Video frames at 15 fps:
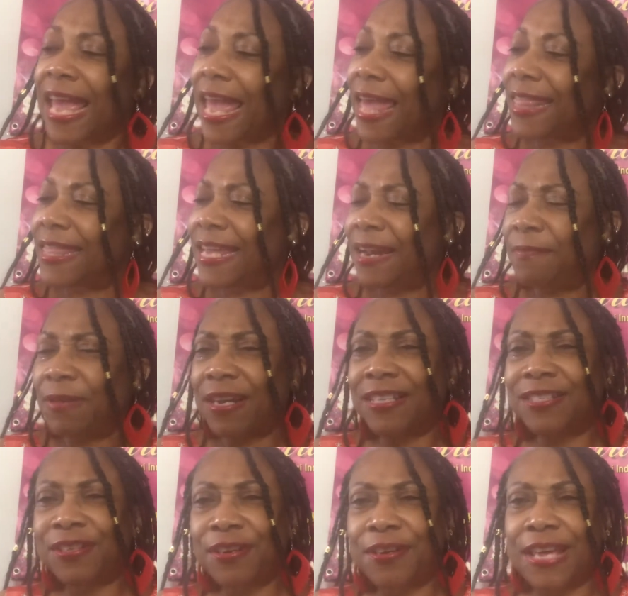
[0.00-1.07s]
And then I'm going to
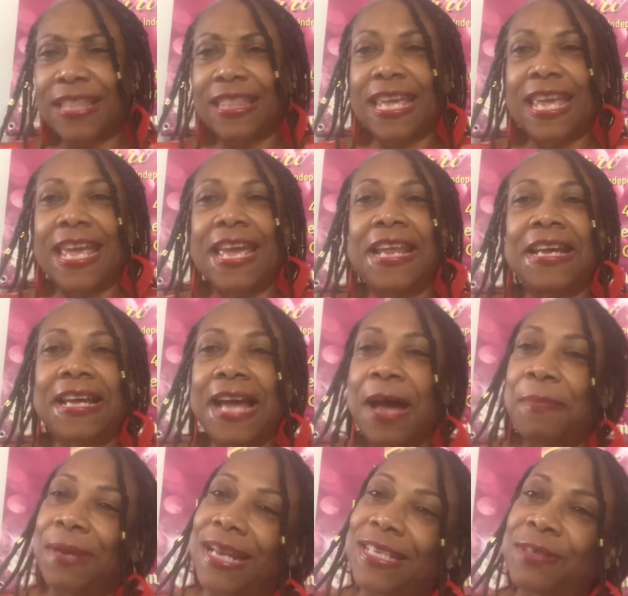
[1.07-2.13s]
show you at the end a
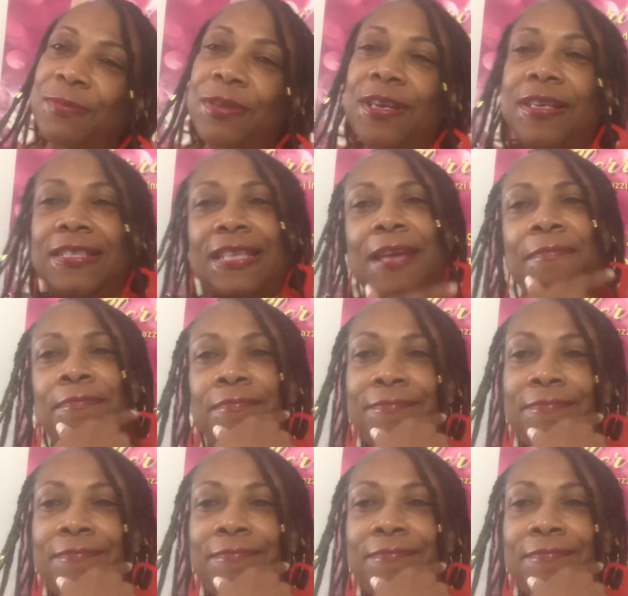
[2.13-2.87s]
combination where you can say,